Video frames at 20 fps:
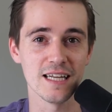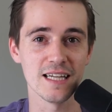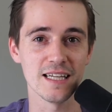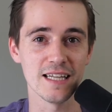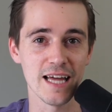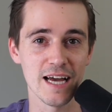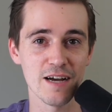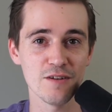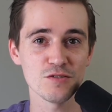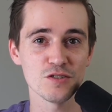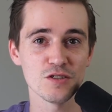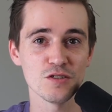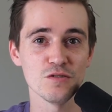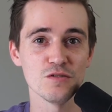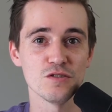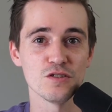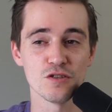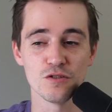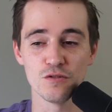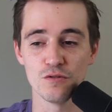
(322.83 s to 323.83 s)
allows you
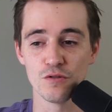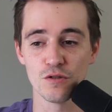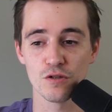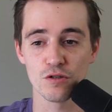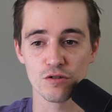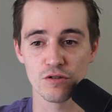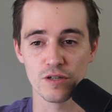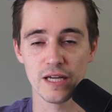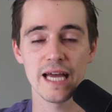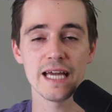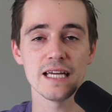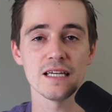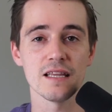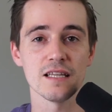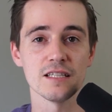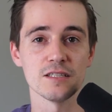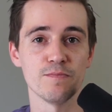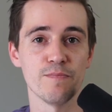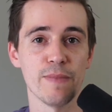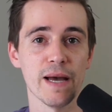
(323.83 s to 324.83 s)
to create
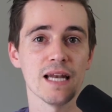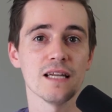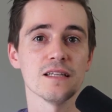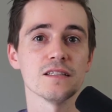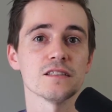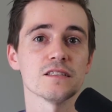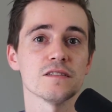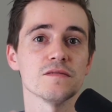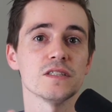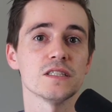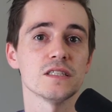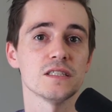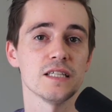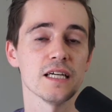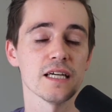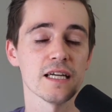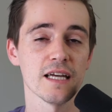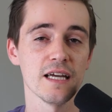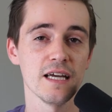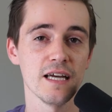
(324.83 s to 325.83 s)
this balance of
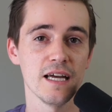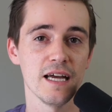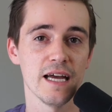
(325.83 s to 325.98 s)
stick